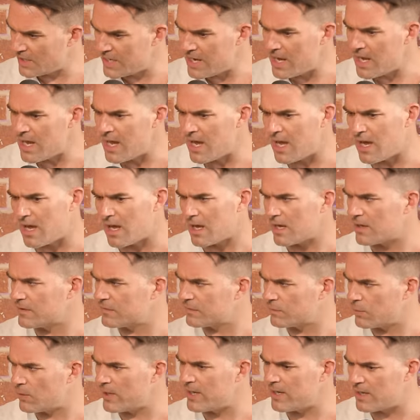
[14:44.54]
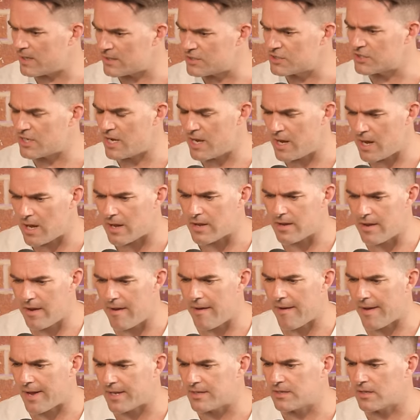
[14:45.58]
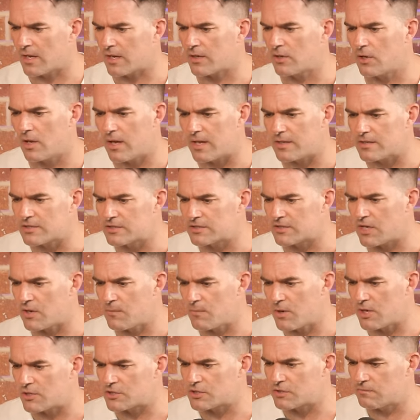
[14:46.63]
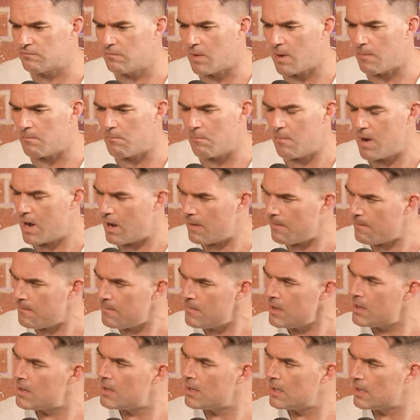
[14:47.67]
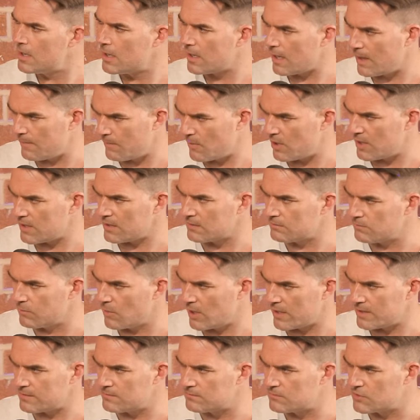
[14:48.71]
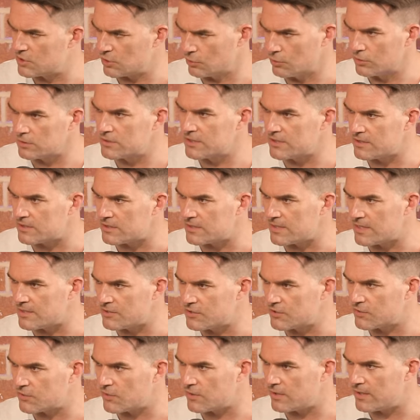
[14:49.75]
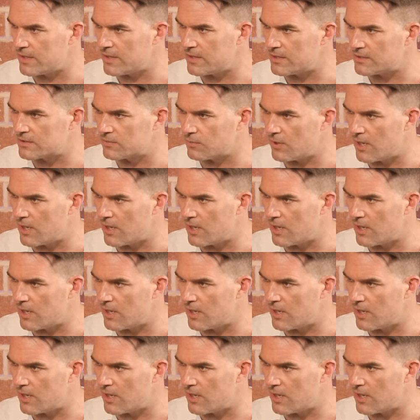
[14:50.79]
Yeah, it's weird, yeah. And like, there's so much of my mum and my daughters in Troy as